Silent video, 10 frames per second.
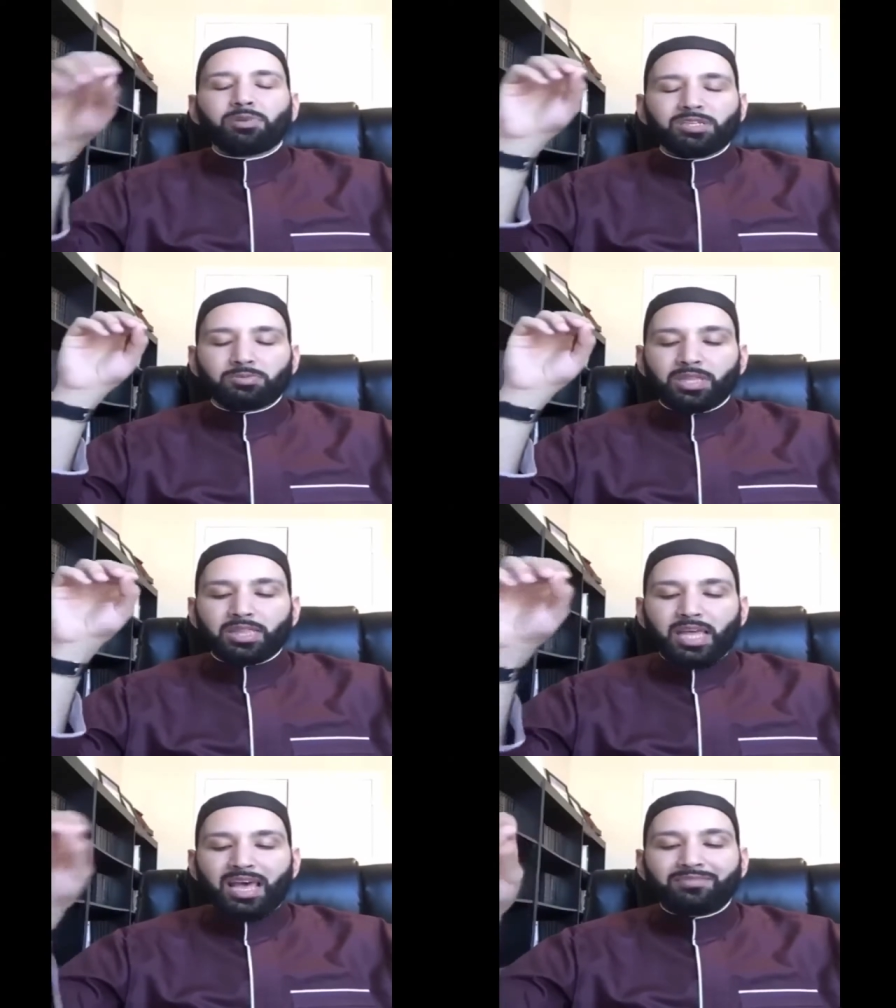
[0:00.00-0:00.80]
is
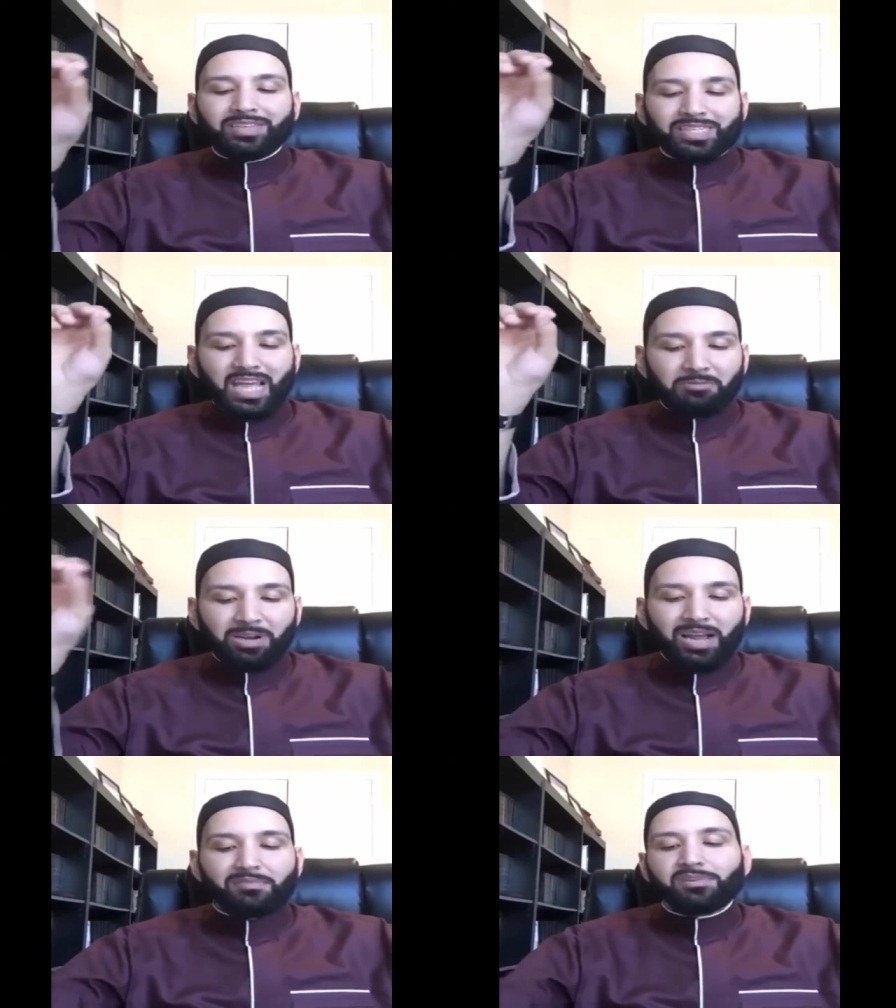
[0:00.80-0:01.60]
within the heavens and
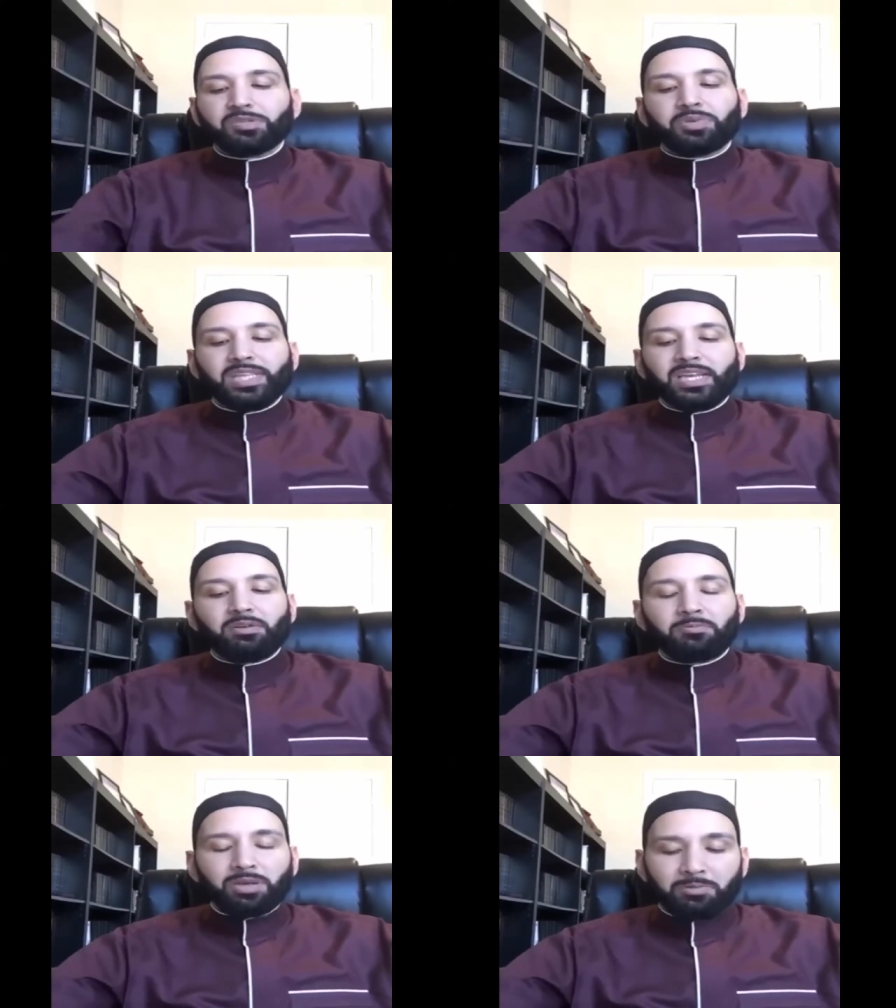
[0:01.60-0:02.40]
whatever is within the,
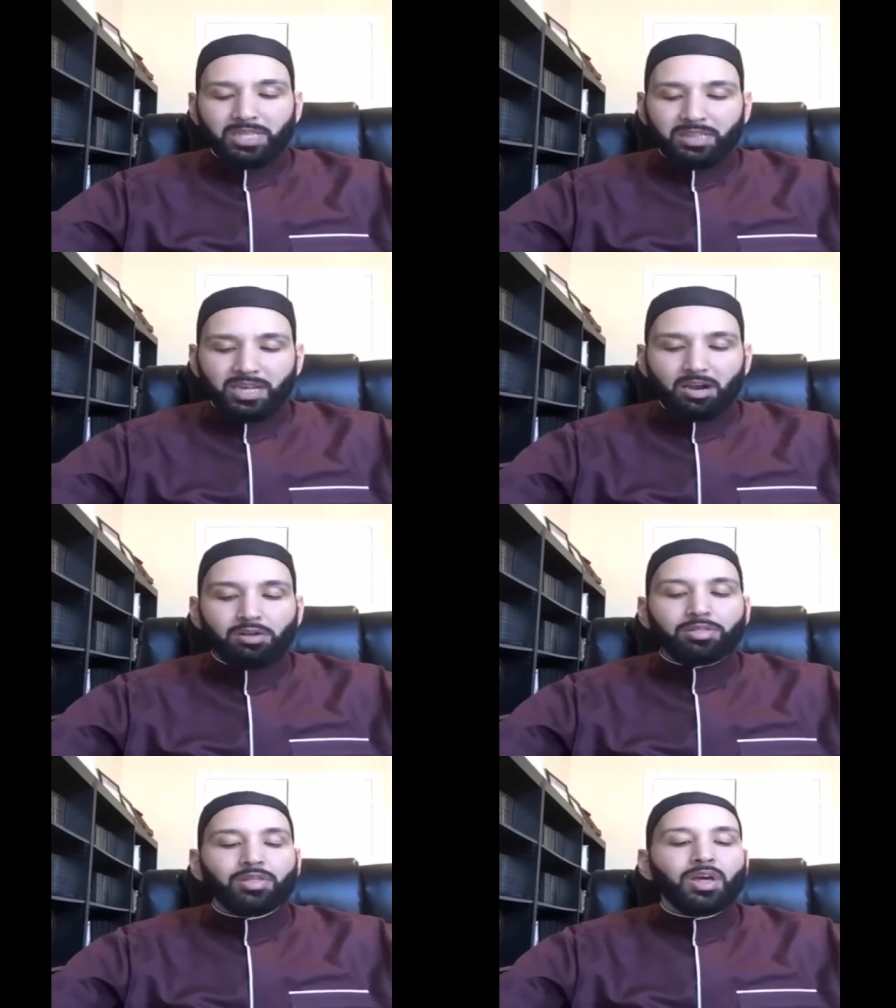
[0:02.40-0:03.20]
within the
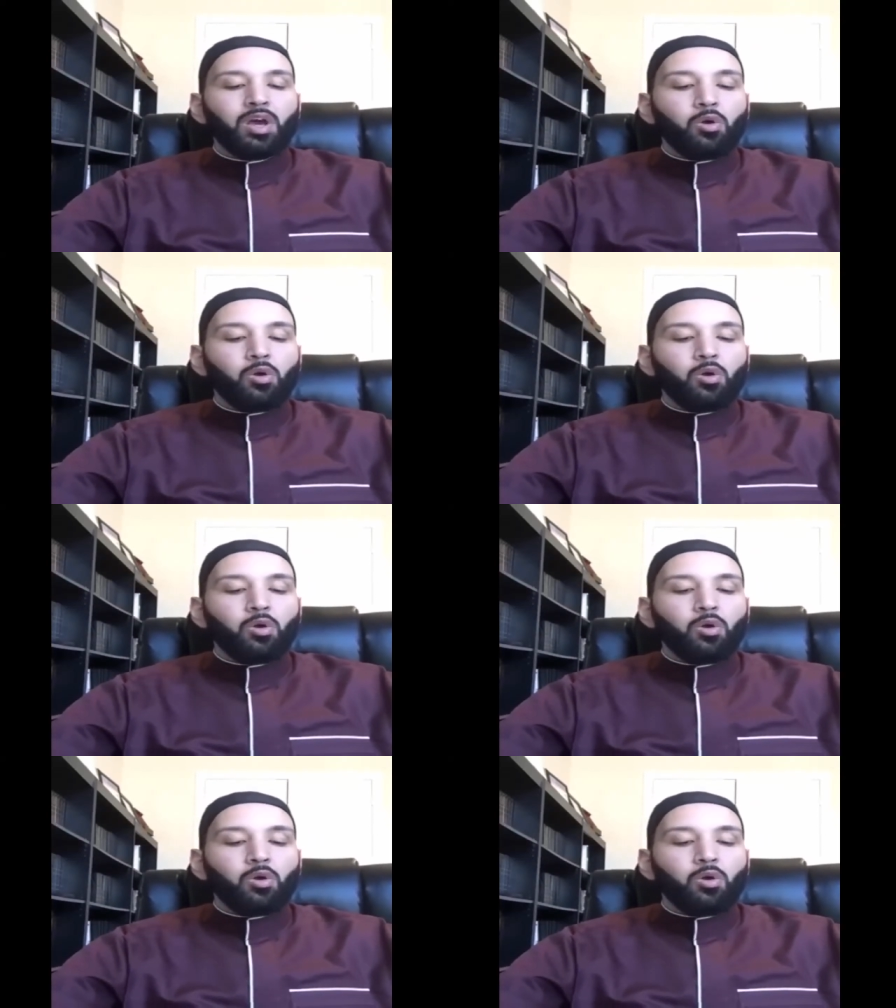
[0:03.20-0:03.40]
earth,